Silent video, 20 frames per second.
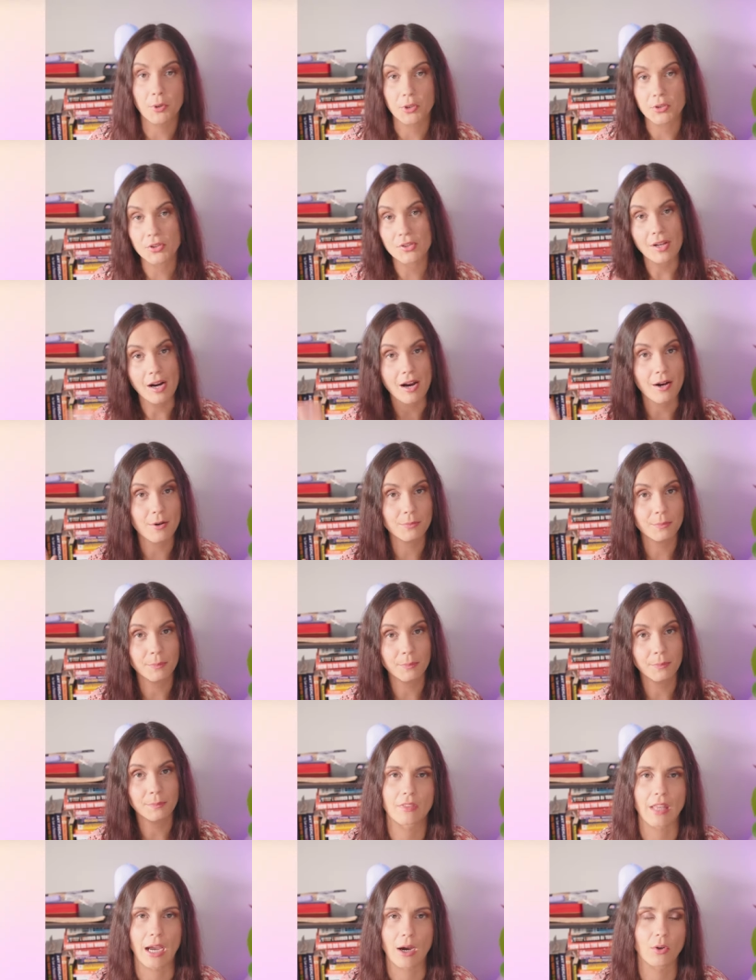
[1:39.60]
Pozdrav,
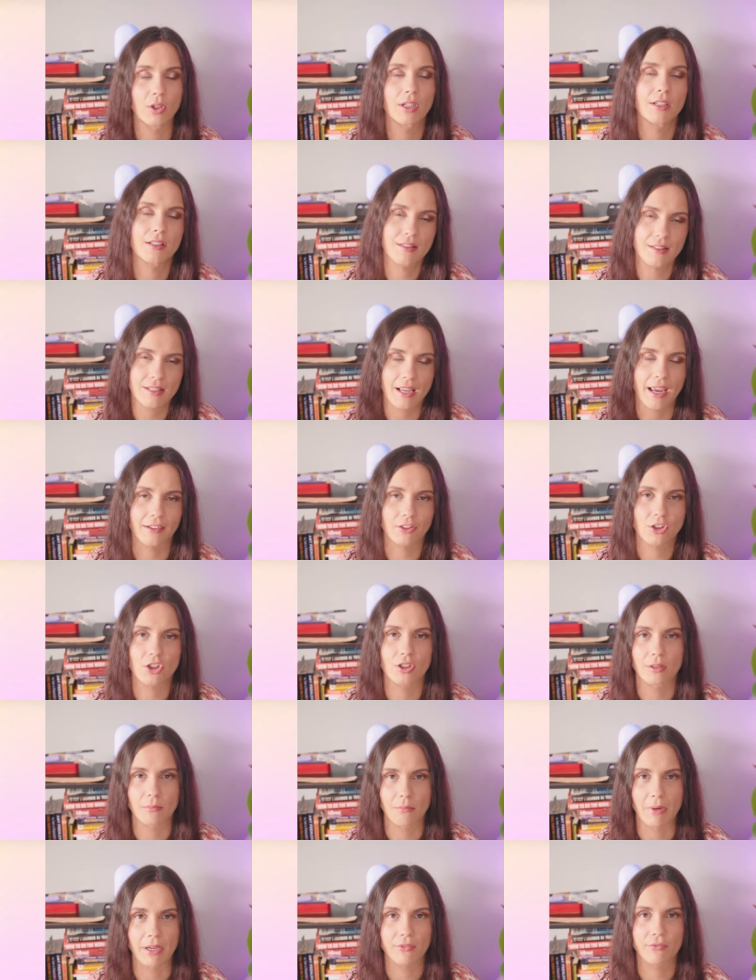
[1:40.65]
that one is
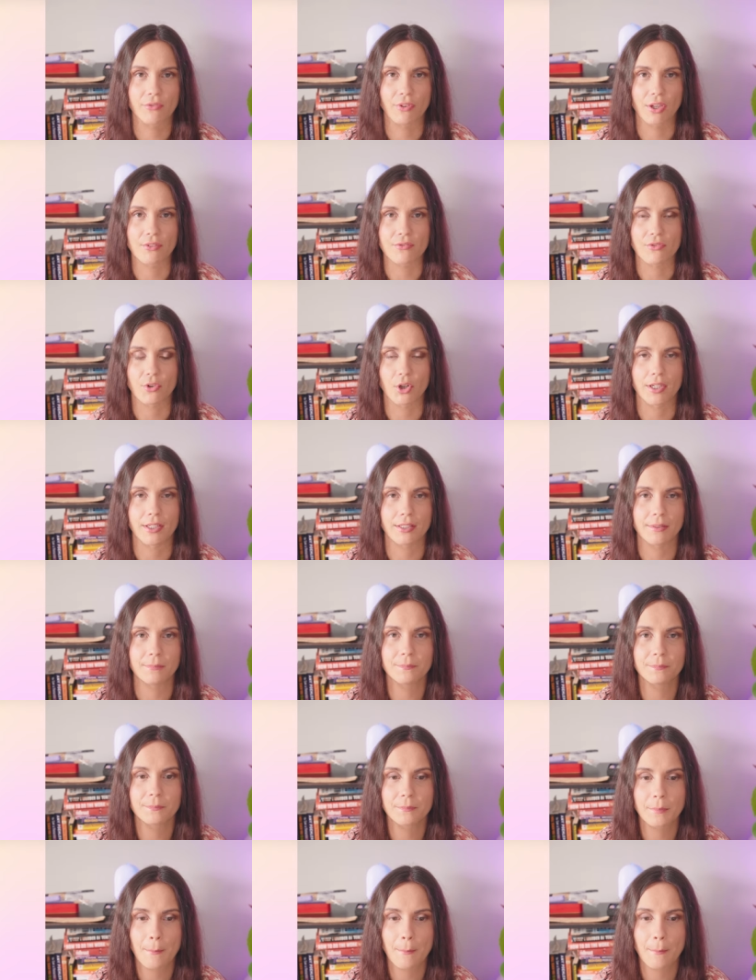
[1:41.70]
actually my favorite,